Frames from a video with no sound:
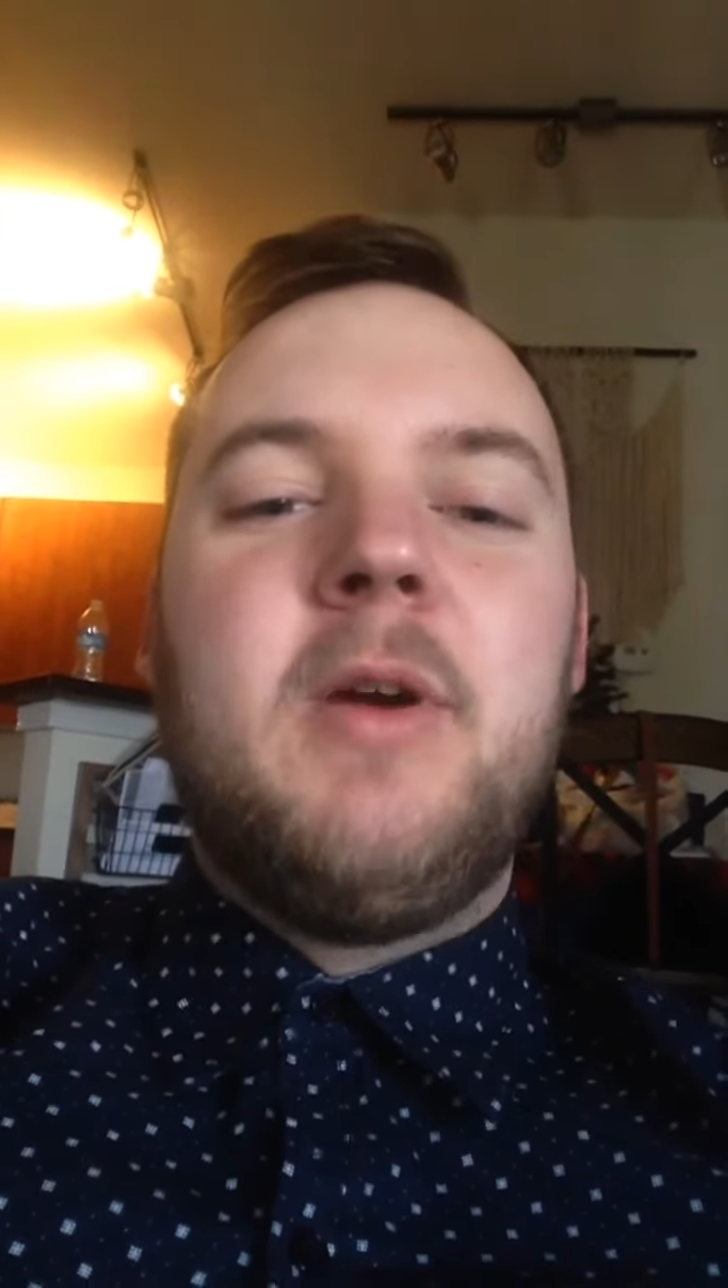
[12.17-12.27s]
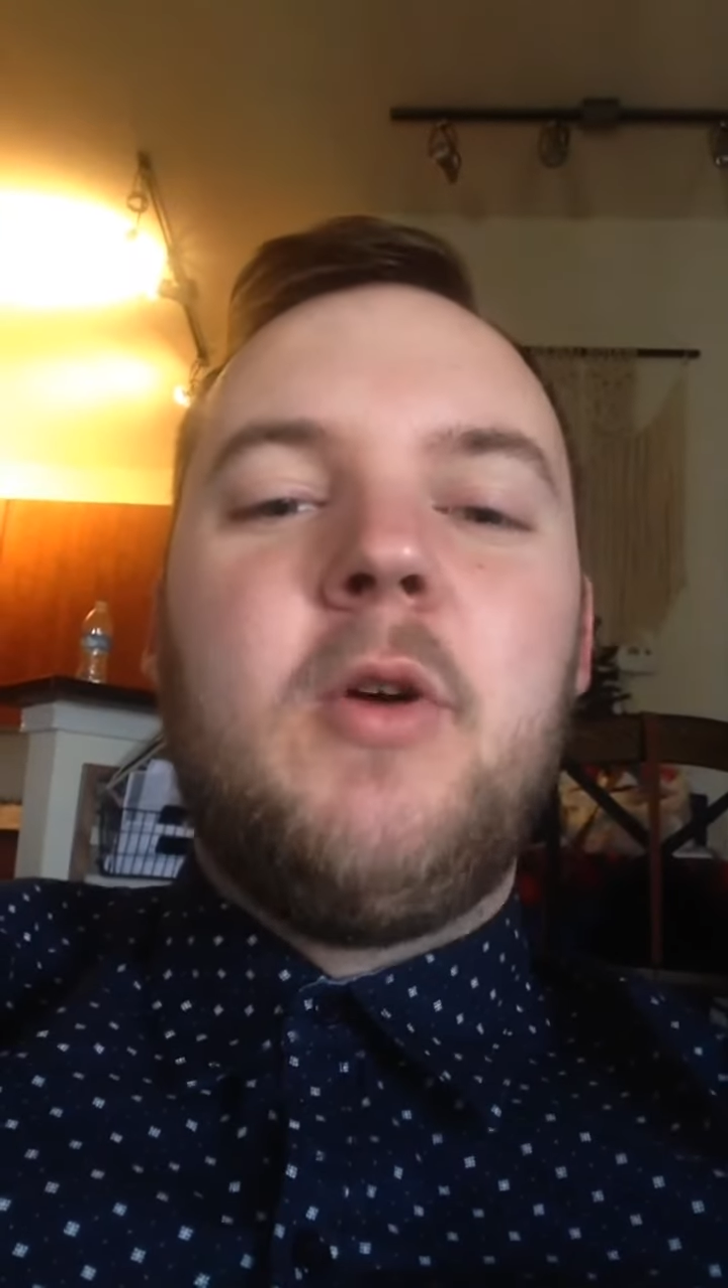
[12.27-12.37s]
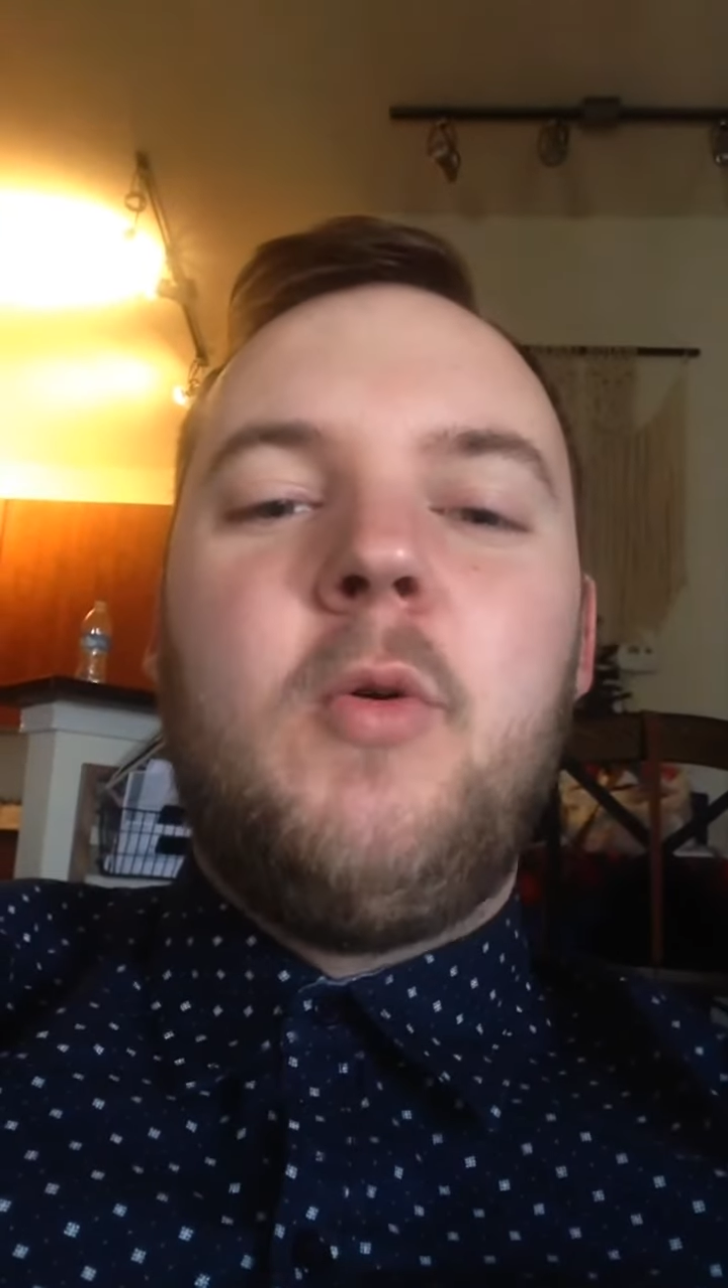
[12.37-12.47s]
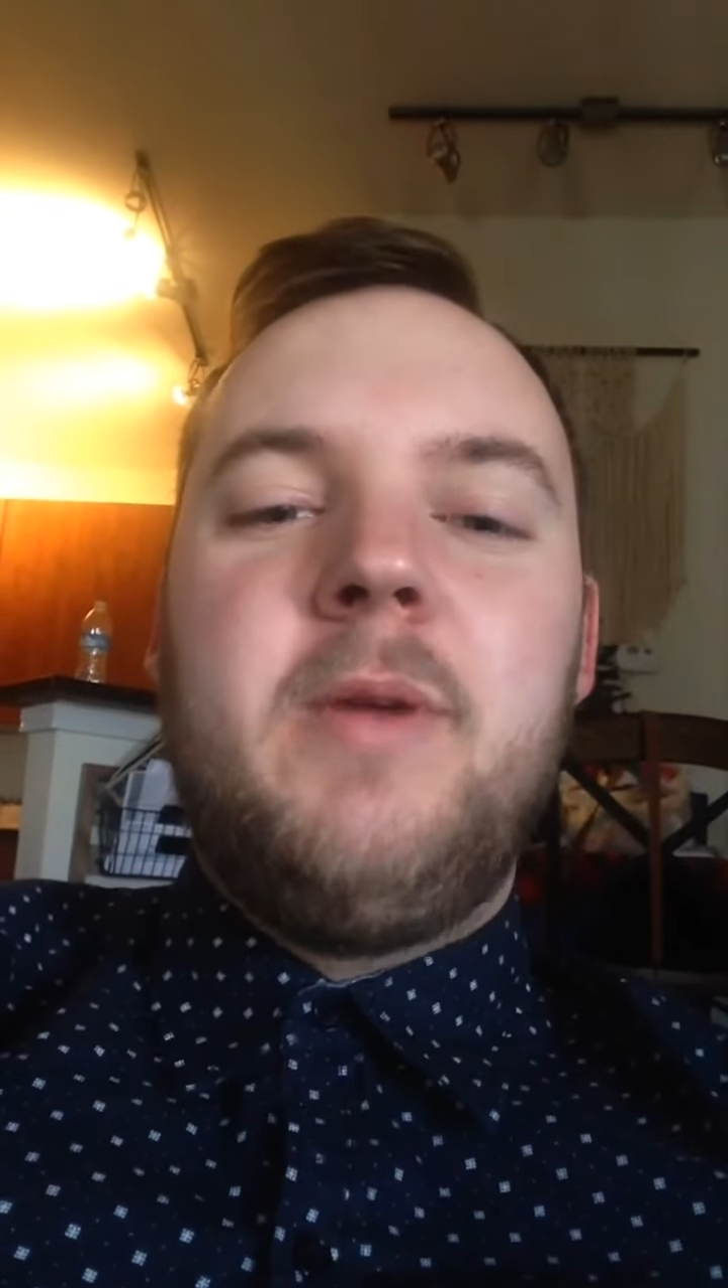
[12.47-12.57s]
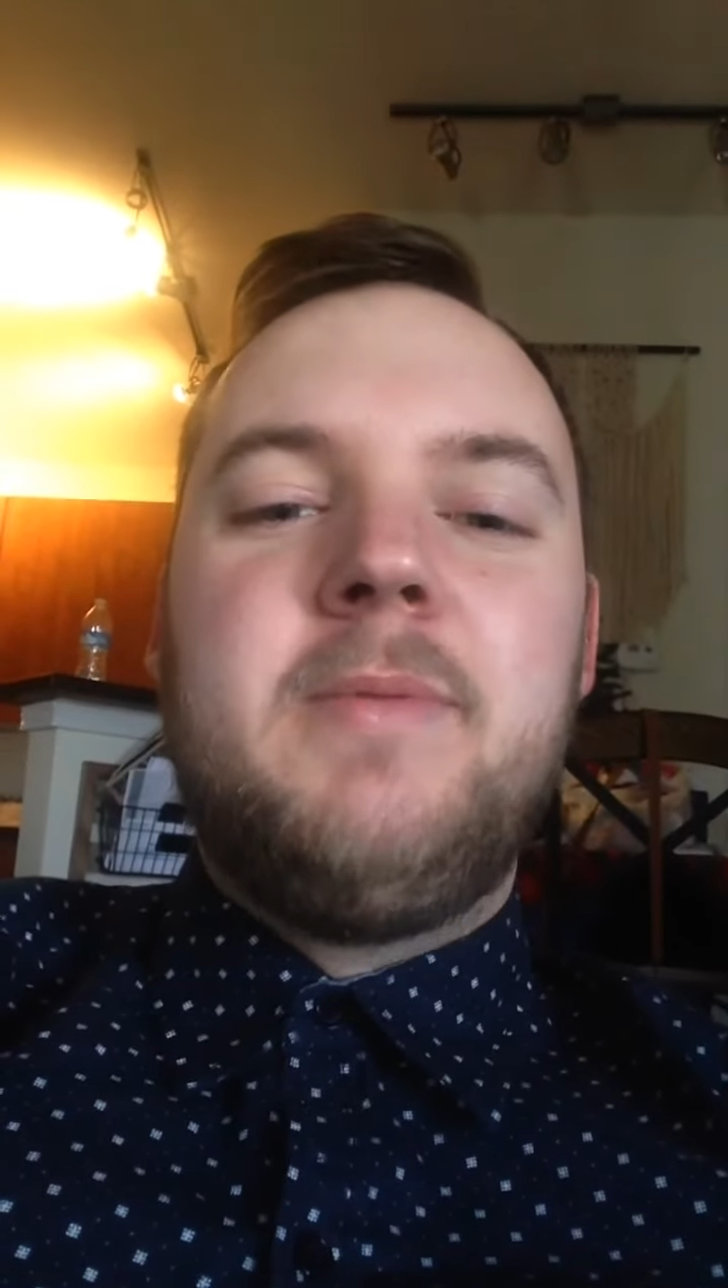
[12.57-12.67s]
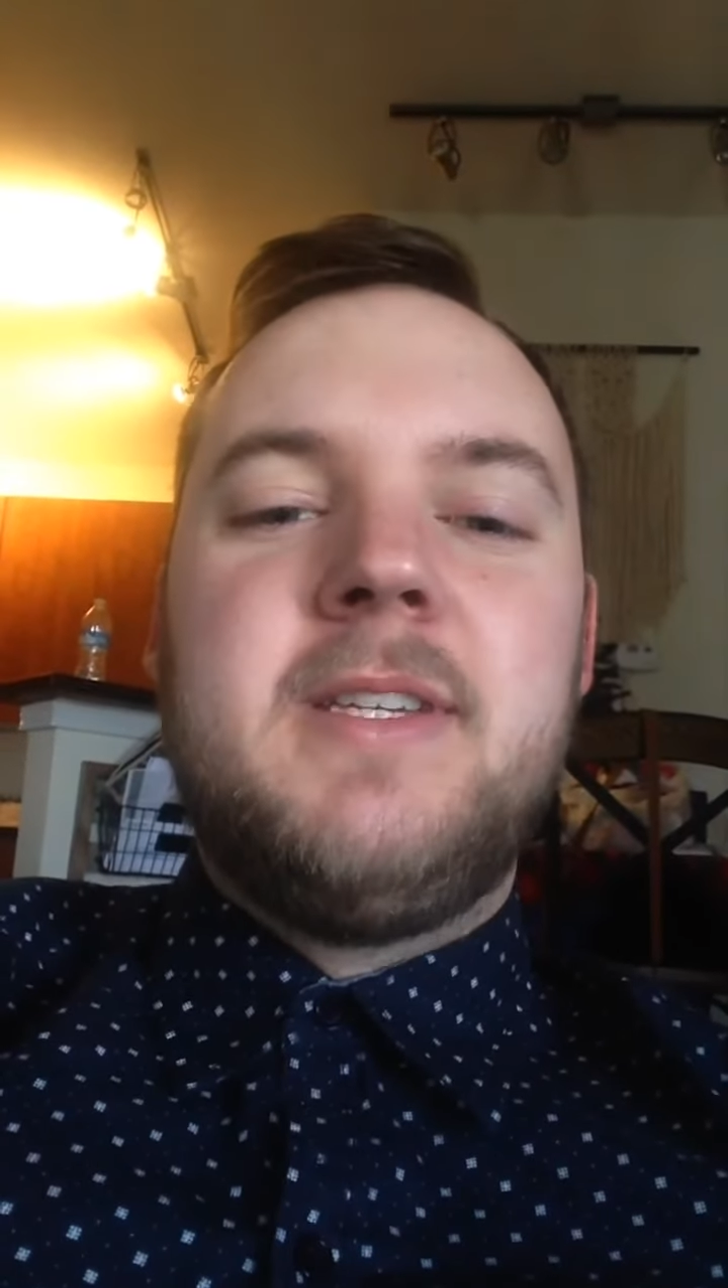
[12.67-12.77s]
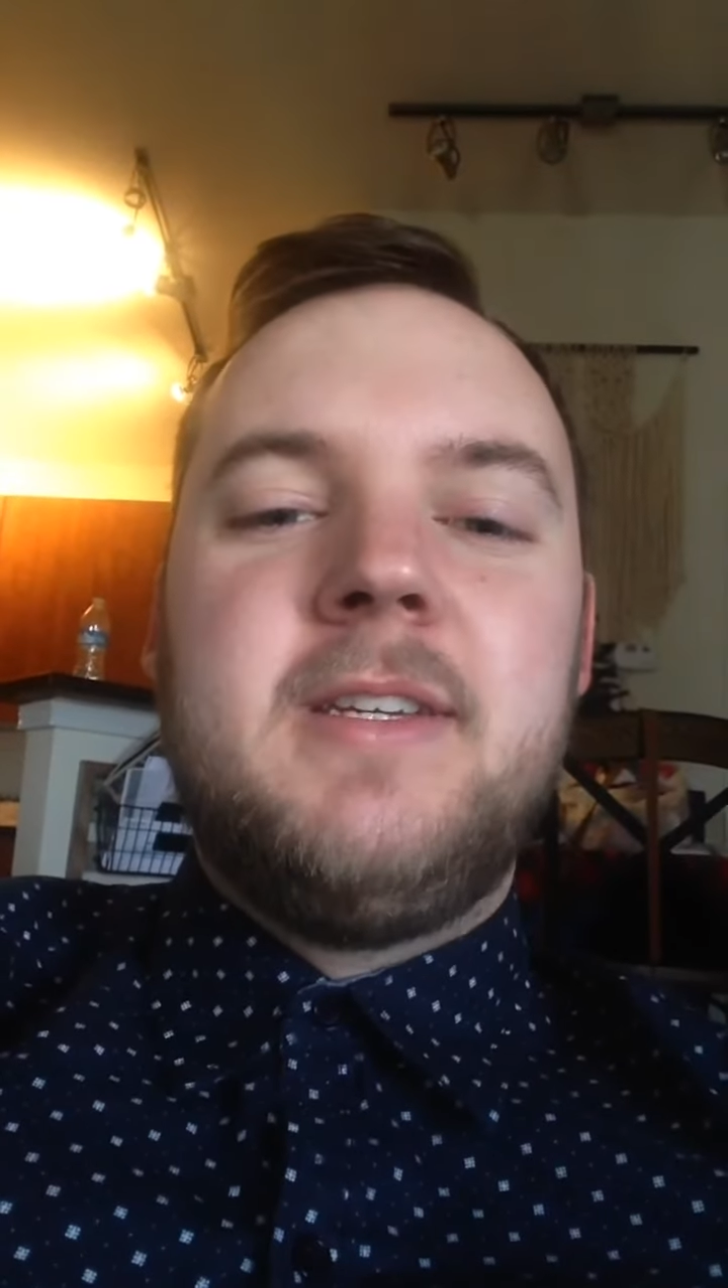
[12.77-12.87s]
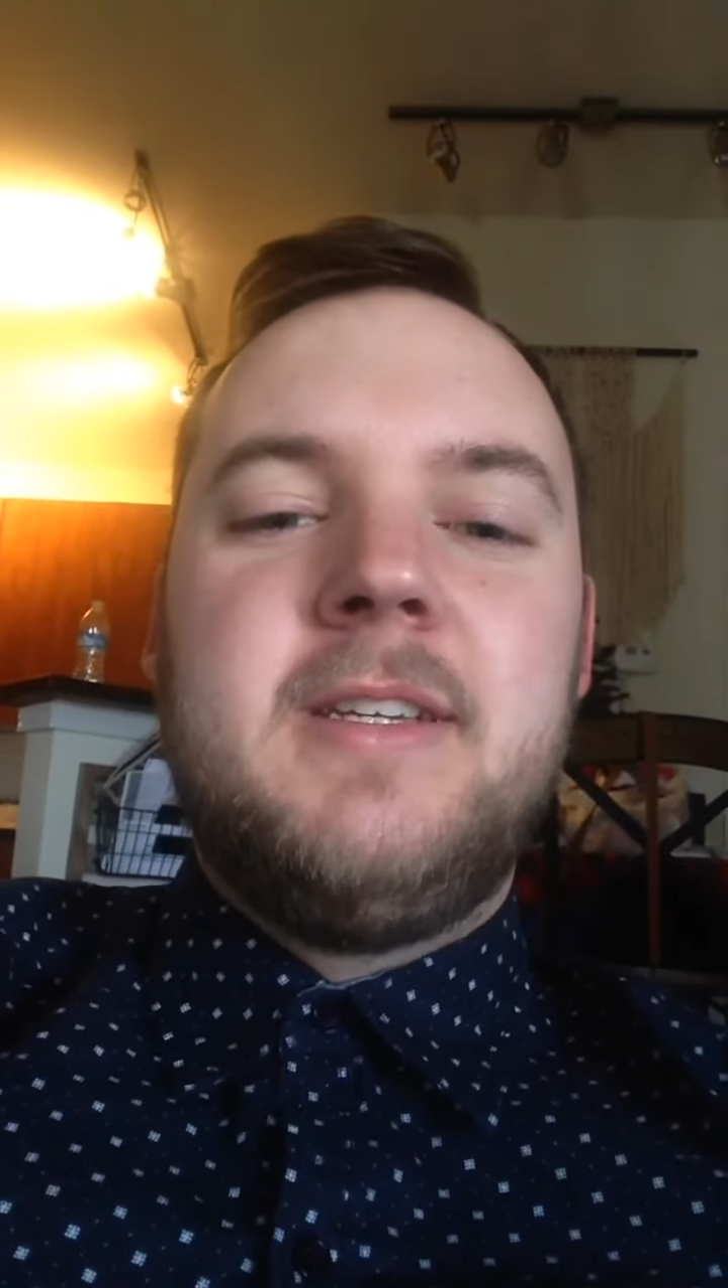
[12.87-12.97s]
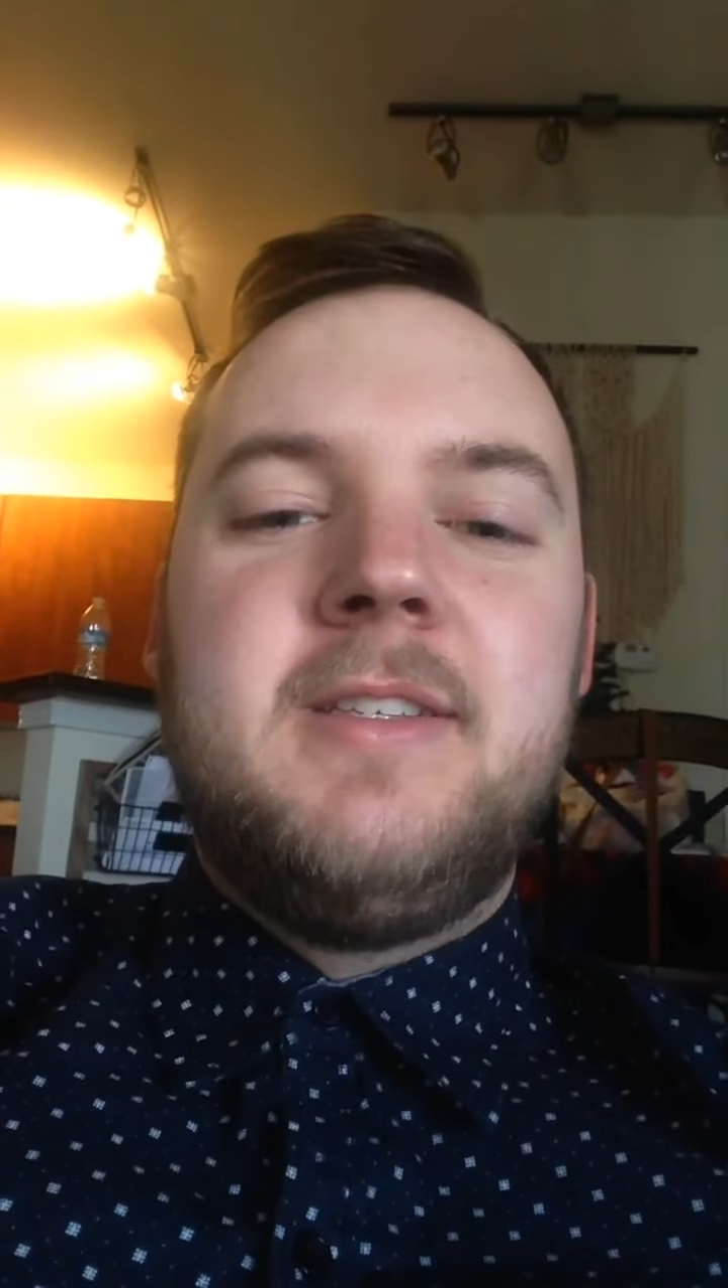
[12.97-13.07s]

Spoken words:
equipped